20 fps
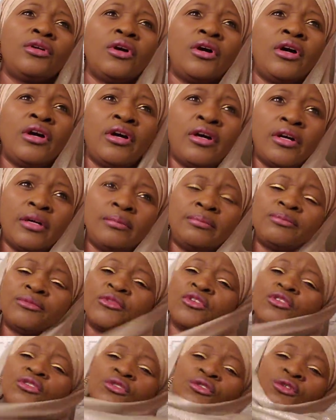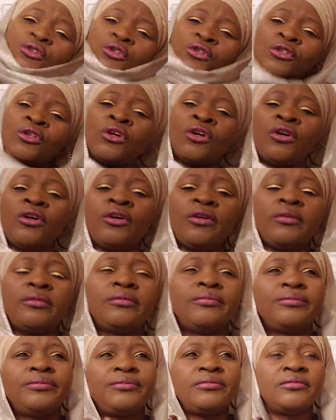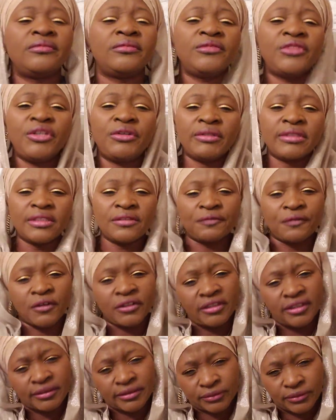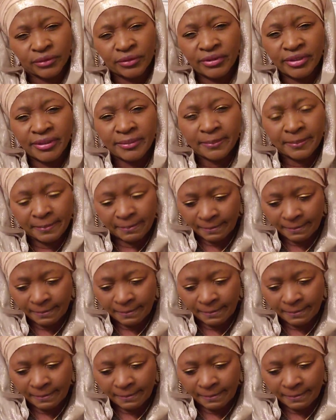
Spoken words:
Do you know the reason for this story?